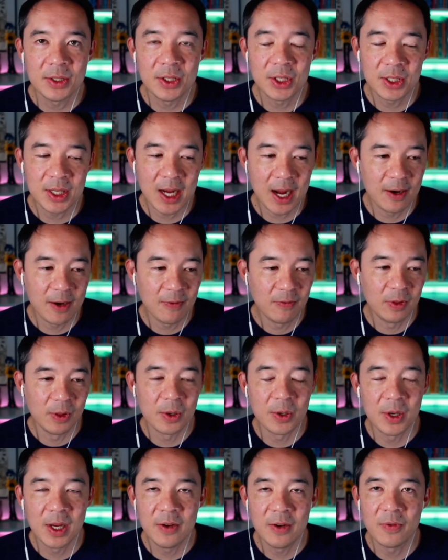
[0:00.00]
just kind of
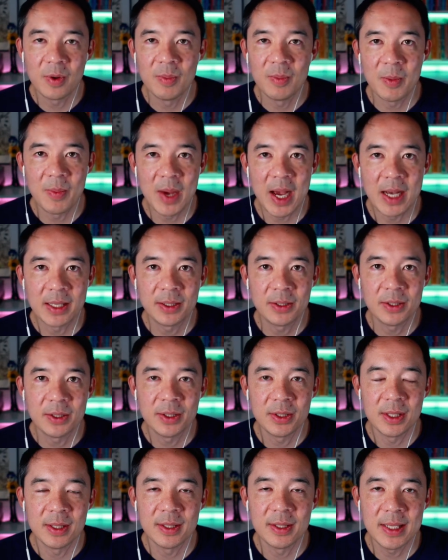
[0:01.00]
learning from the
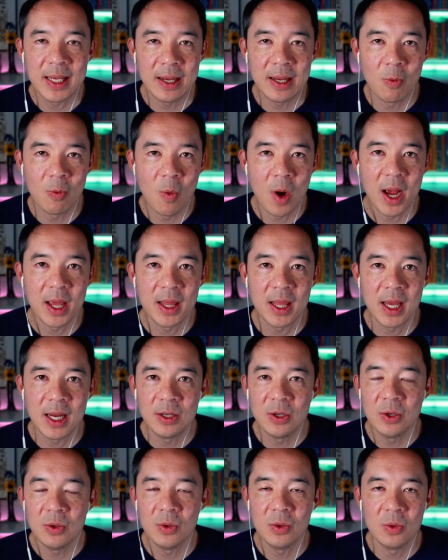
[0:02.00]
masters and seeing why they
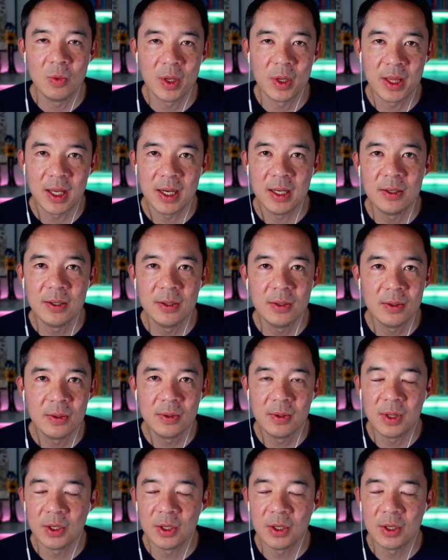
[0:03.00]
do what they do,